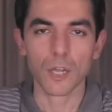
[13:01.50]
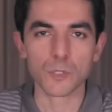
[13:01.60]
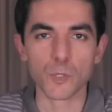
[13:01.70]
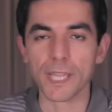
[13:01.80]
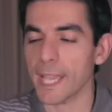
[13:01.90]

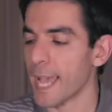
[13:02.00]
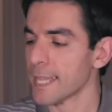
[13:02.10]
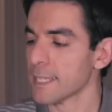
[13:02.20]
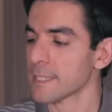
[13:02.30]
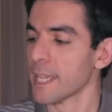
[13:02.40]
Also, they
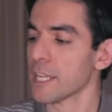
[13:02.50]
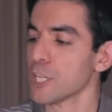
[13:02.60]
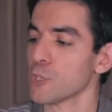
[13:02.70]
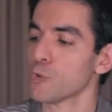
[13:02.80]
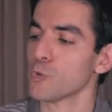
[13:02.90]
added a
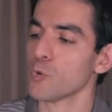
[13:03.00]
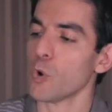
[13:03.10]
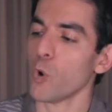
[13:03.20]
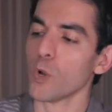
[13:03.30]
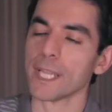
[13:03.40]
new
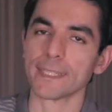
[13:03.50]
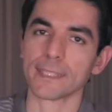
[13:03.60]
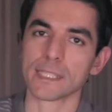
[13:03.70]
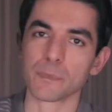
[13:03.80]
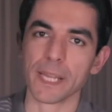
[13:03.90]
OLED
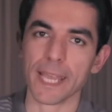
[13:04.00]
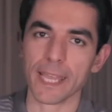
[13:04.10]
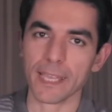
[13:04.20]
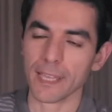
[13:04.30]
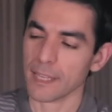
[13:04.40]

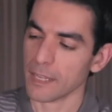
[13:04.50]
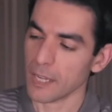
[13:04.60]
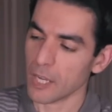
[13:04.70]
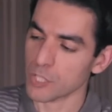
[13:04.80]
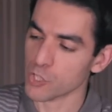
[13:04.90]
display
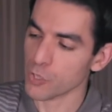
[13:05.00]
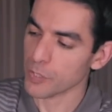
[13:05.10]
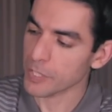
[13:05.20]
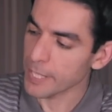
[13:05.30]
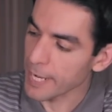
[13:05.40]
on
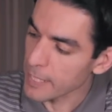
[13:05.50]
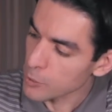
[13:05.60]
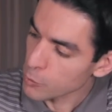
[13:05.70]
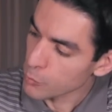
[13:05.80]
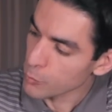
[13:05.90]
Zhiyun Crane
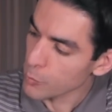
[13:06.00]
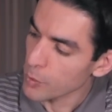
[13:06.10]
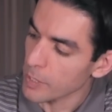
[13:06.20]
2,